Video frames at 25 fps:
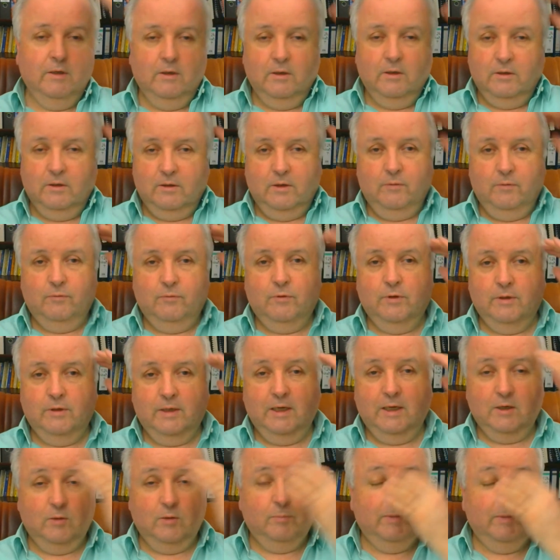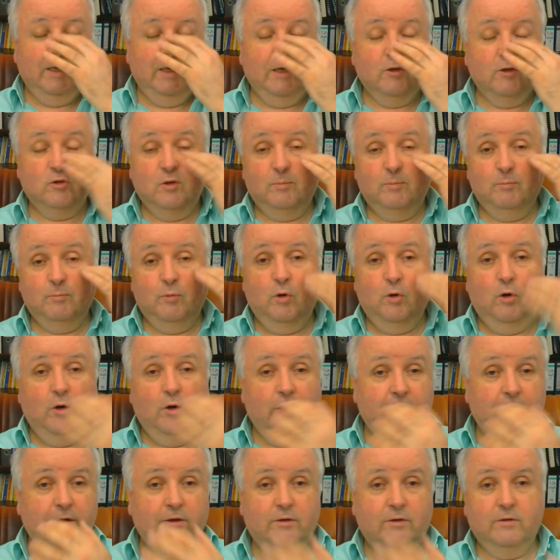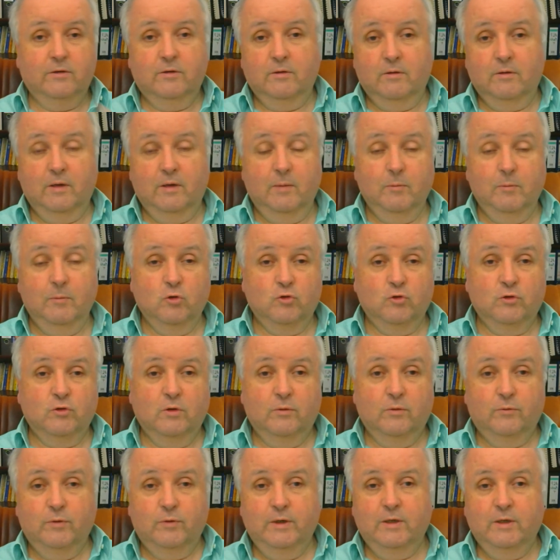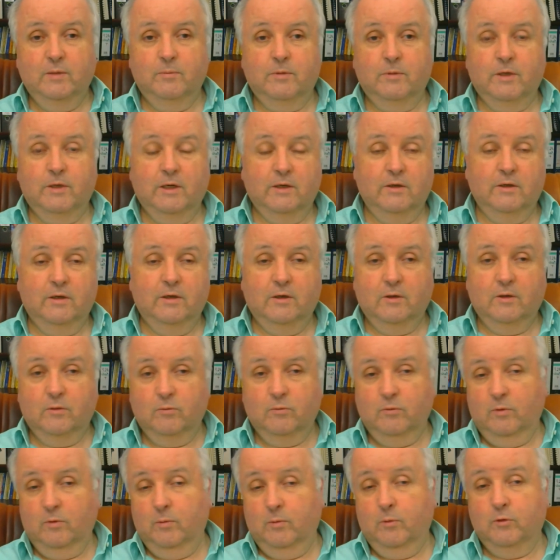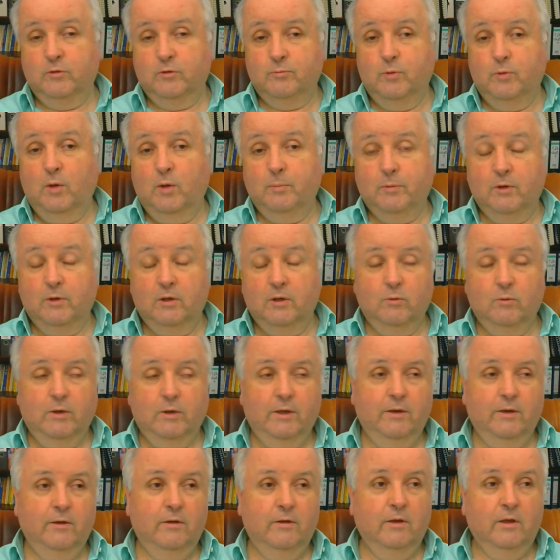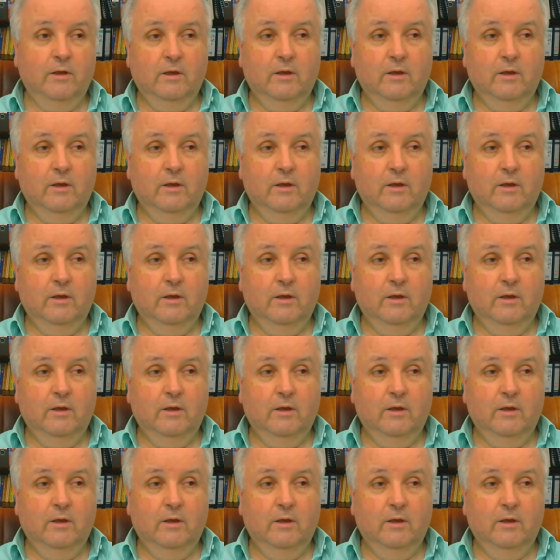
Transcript: different acupuncture points. Emotional freedom technique is the most popular one.